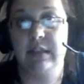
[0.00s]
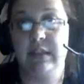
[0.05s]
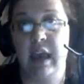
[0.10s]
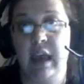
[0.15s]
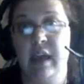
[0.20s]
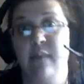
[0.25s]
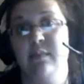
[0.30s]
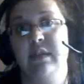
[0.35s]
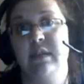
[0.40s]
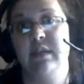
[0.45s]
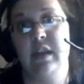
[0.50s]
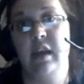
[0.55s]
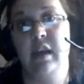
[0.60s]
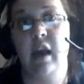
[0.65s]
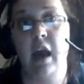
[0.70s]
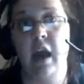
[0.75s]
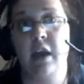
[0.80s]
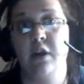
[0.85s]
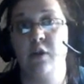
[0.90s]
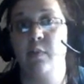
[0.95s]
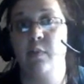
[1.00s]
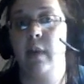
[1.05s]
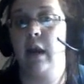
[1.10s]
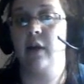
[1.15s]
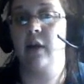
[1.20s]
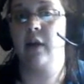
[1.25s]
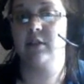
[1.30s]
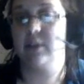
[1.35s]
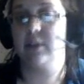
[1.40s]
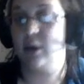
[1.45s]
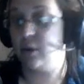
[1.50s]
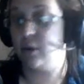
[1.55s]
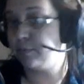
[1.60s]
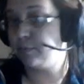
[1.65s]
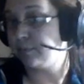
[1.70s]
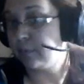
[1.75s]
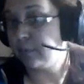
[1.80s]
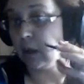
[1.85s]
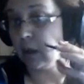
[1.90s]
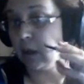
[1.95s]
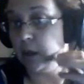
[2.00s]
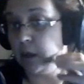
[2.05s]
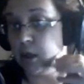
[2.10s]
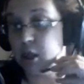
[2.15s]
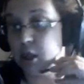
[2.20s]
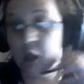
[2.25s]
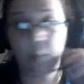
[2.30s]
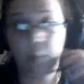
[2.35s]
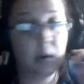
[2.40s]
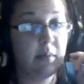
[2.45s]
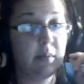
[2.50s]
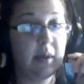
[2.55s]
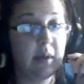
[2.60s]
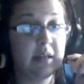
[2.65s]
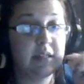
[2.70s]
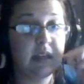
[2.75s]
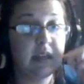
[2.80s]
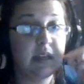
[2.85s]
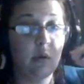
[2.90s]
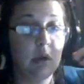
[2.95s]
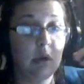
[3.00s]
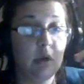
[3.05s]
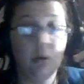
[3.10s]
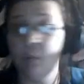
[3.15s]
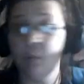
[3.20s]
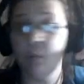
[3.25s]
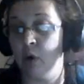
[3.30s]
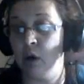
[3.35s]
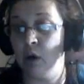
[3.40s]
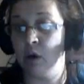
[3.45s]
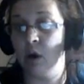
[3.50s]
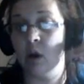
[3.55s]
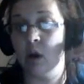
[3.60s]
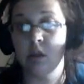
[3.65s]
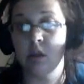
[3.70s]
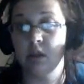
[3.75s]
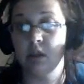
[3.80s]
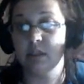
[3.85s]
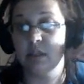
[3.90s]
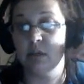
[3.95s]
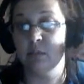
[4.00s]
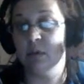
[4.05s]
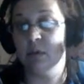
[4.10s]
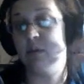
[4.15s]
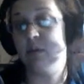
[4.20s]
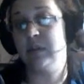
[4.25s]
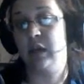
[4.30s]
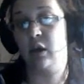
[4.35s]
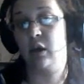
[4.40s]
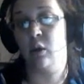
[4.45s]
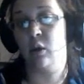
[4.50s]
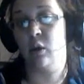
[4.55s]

games and he got a new pair. So they're pretty amazing when you embroider and you listen to music or